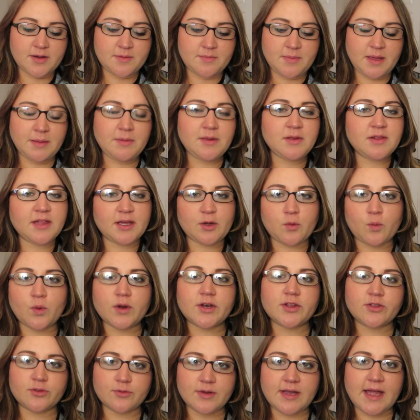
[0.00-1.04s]
Maybe like
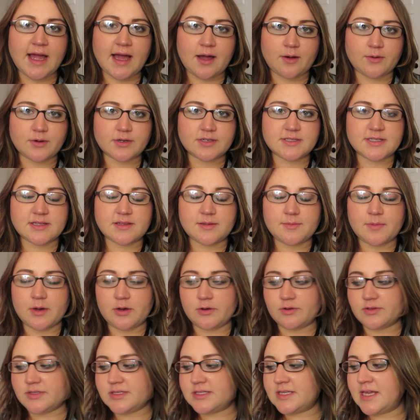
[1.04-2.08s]
1 to 3 hours at the
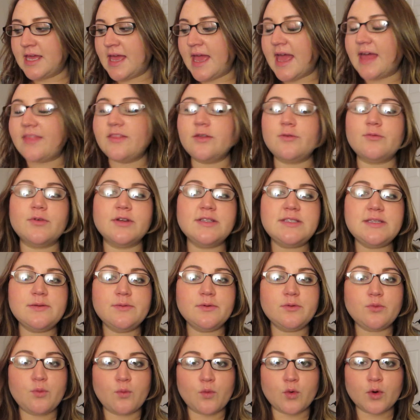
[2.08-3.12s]
most, and then rinse it
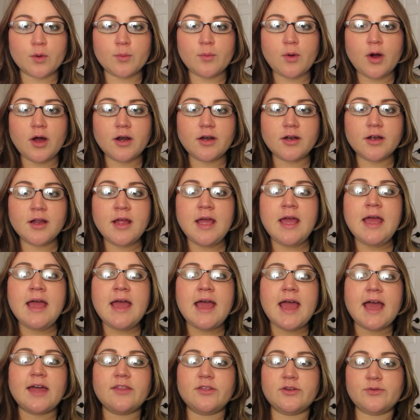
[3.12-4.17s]
with warm water,
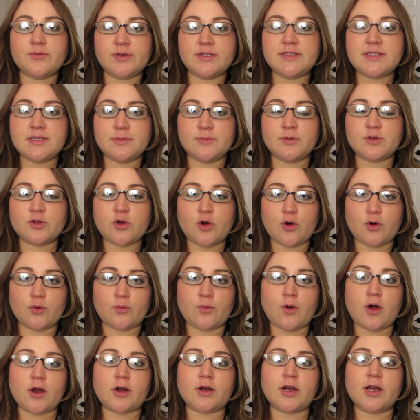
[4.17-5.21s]
and then rinse them with cold
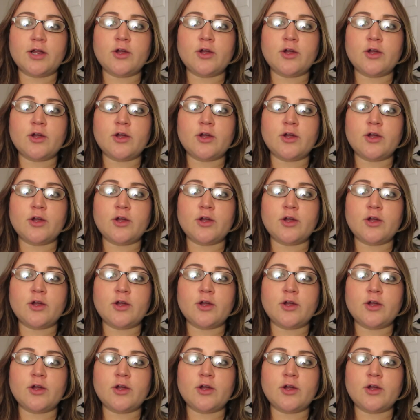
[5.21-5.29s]
water.